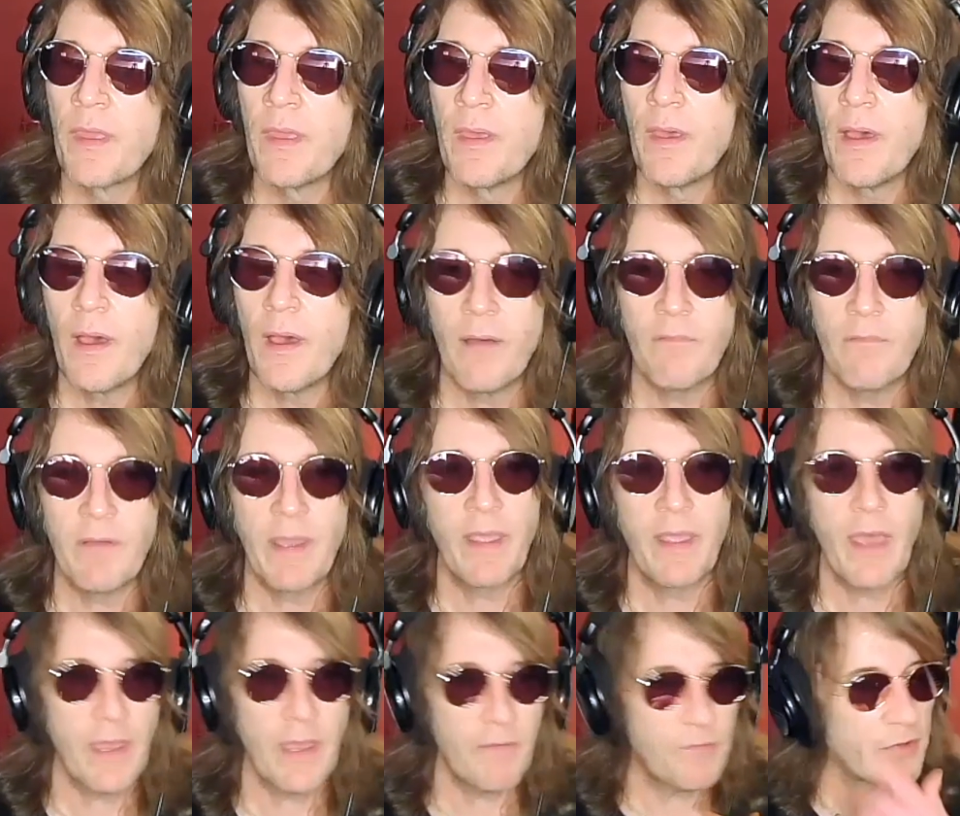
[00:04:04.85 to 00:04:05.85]
Yeah.
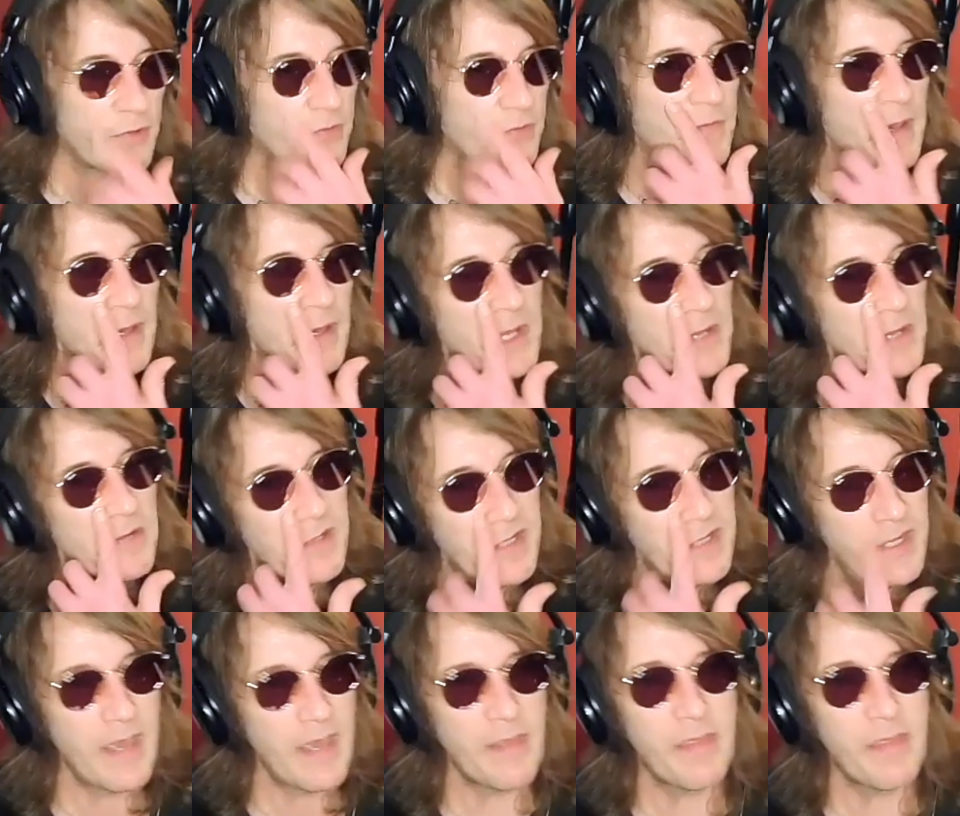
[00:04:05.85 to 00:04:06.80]
I just found out today,